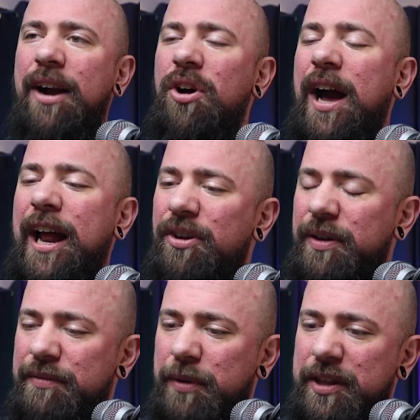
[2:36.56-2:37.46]
I don't
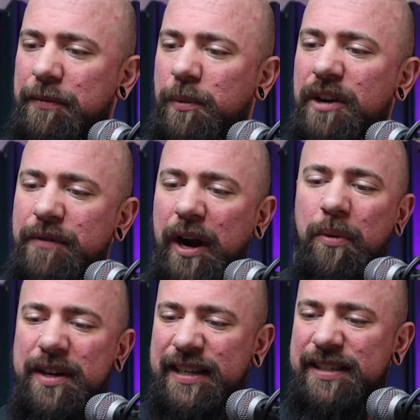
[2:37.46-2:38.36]
know what the word for, I
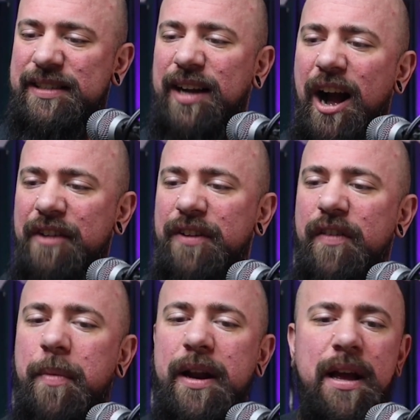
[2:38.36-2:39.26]
don't want to say stock
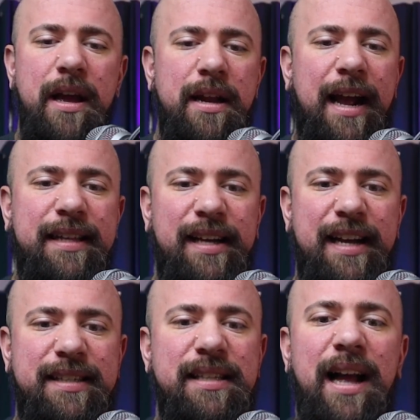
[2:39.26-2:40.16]
flavor, but
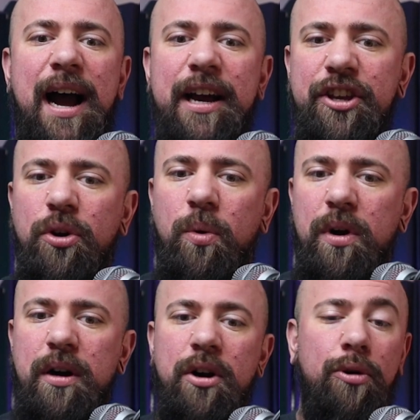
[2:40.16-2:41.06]
it's not
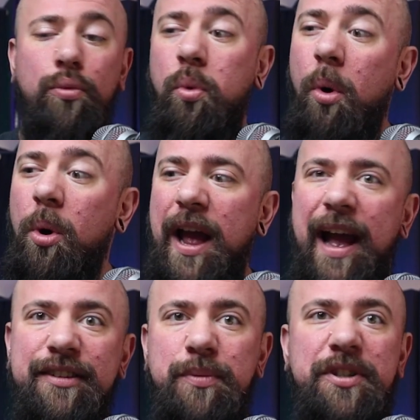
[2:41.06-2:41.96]
your
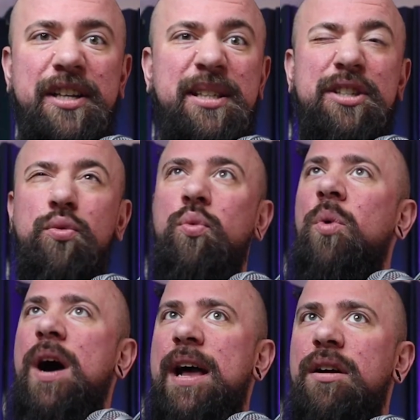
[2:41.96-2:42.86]
Warheads, which has these
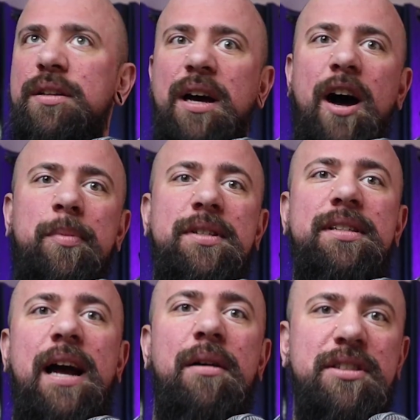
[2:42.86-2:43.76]
wild ups
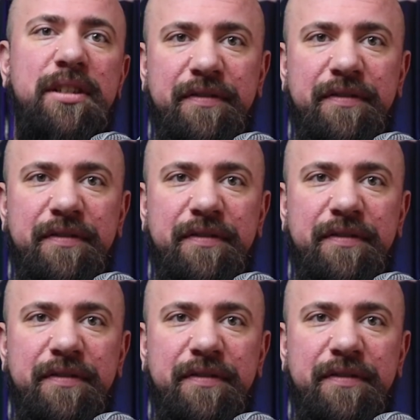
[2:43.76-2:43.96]
and downs